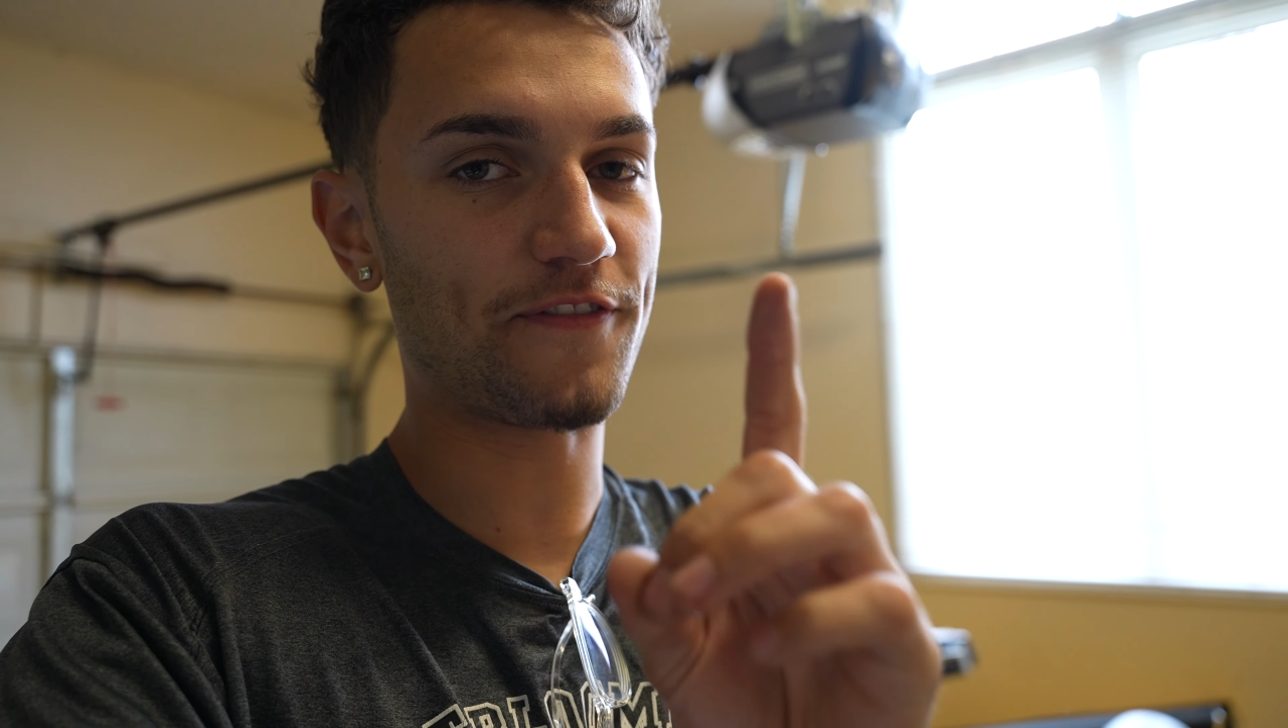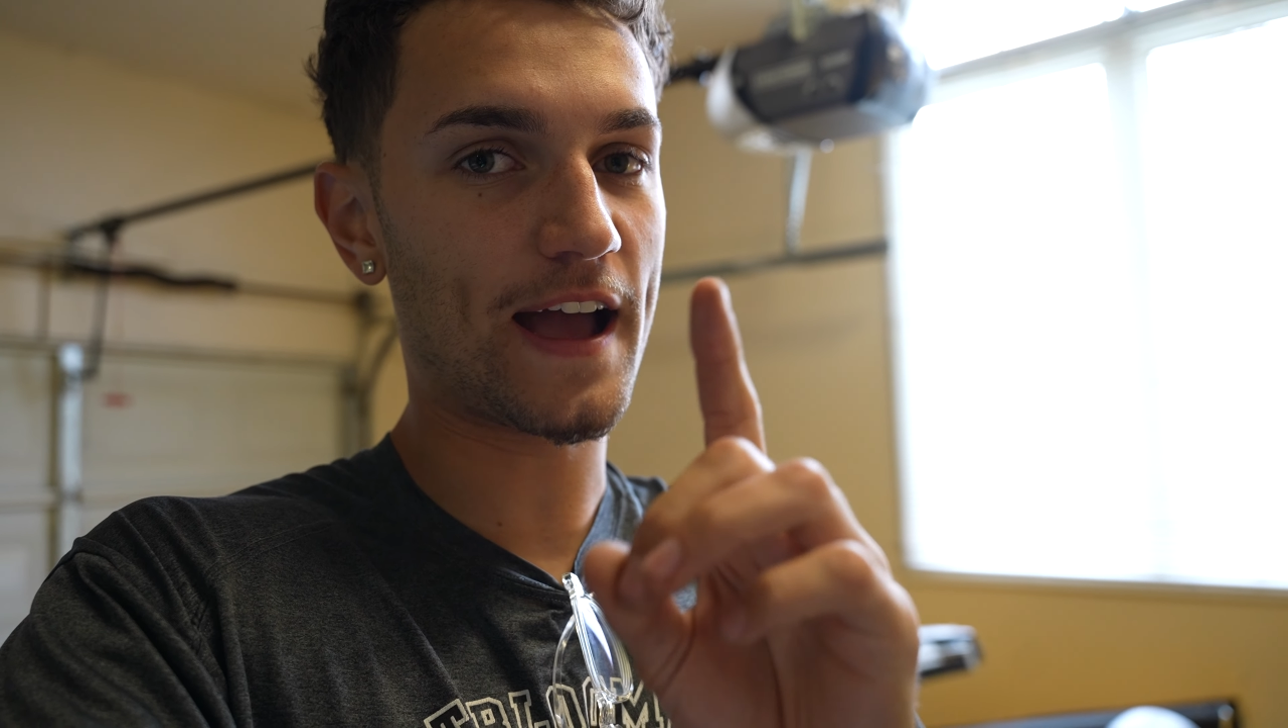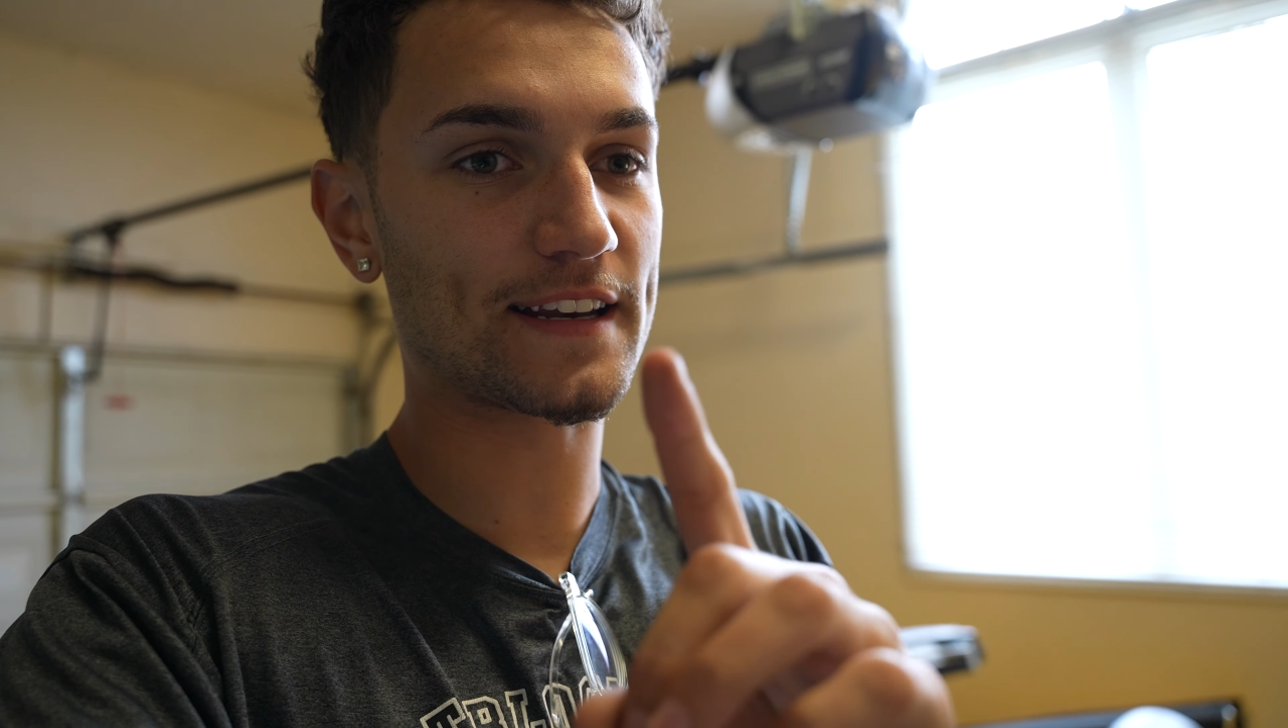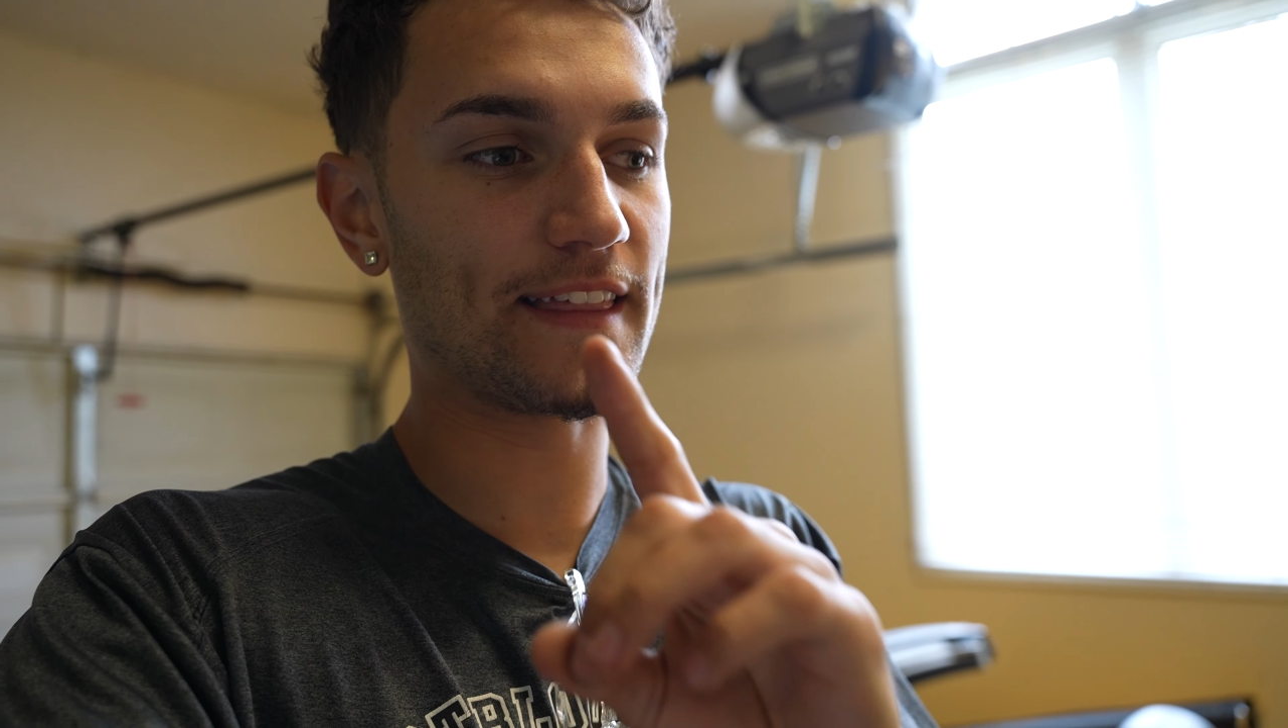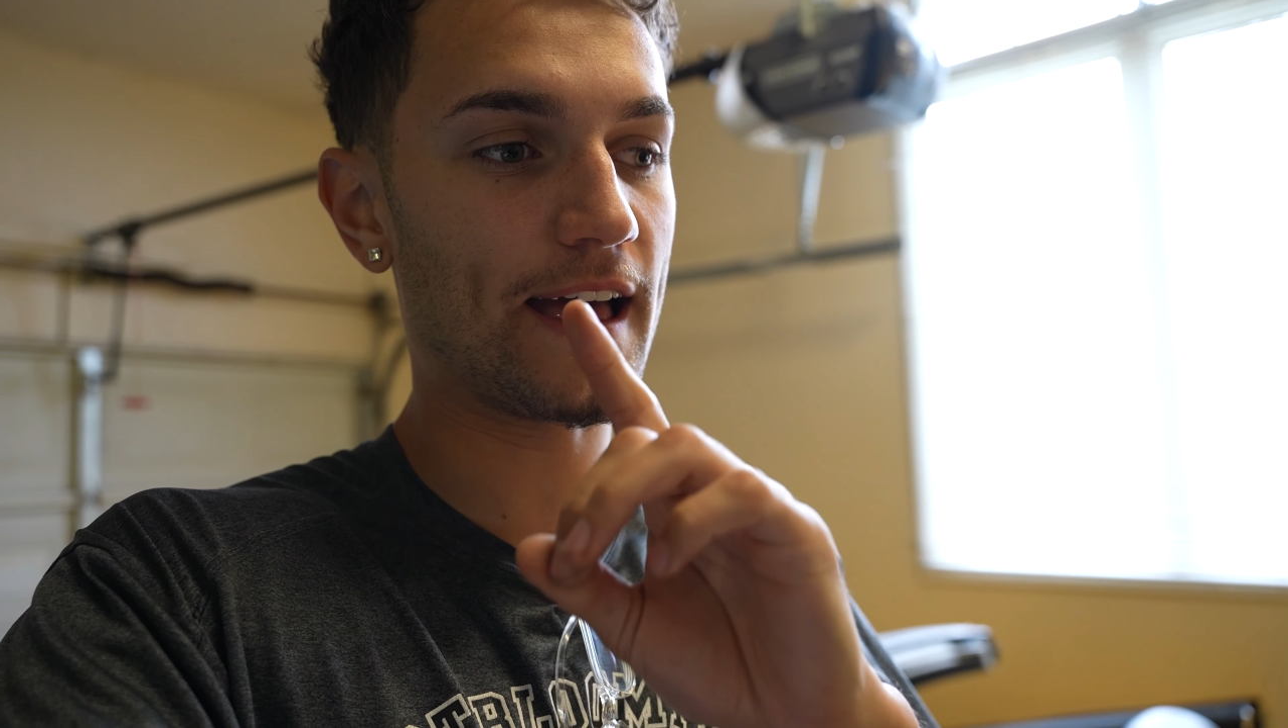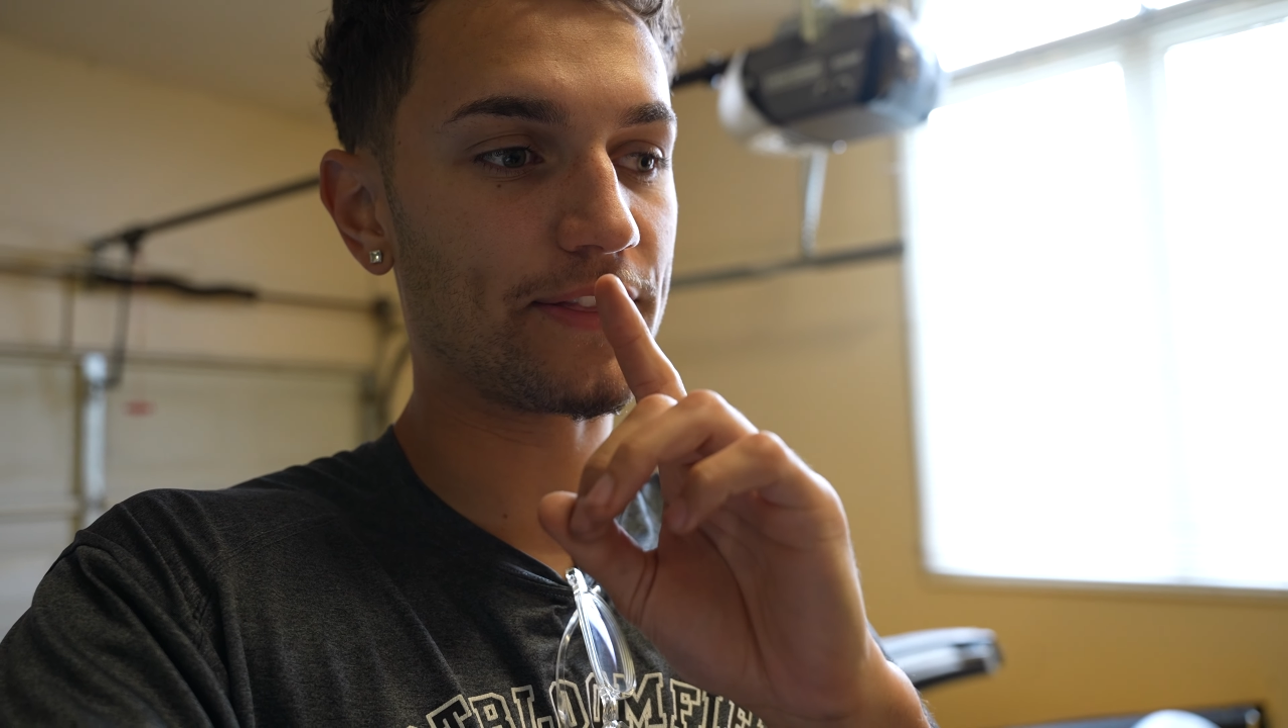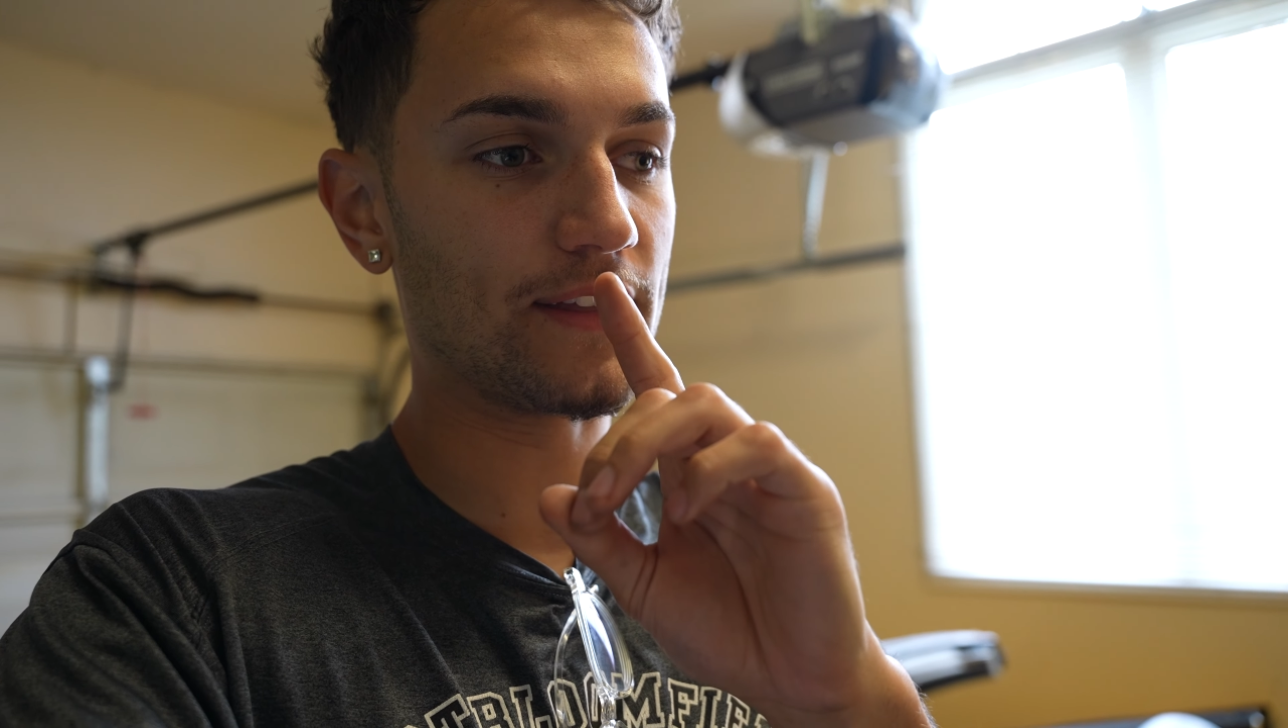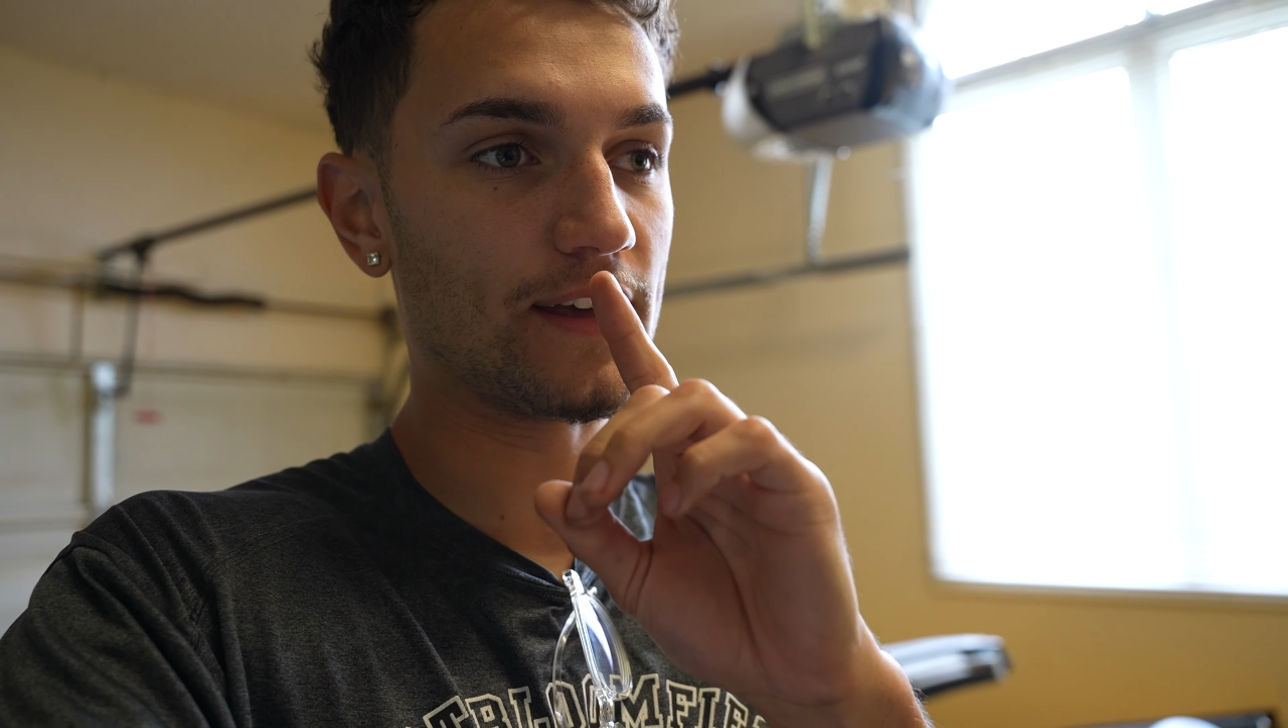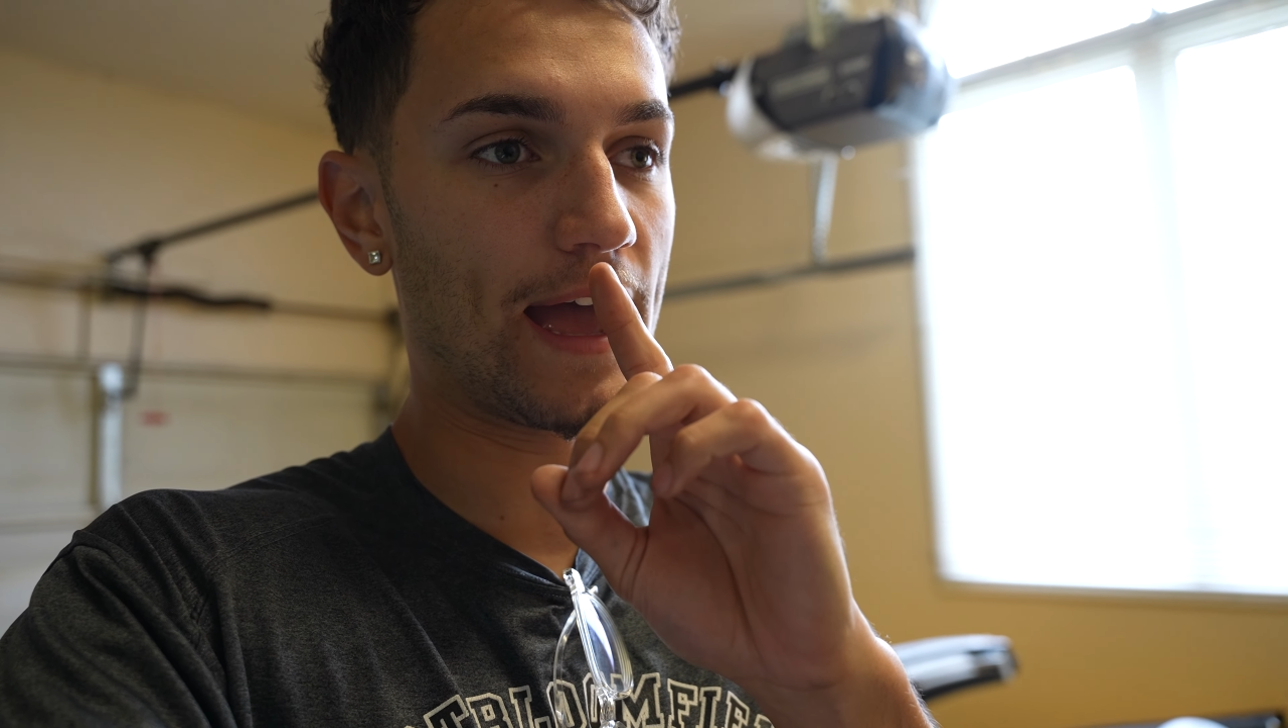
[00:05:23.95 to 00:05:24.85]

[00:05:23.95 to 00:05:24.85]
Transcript: fact that the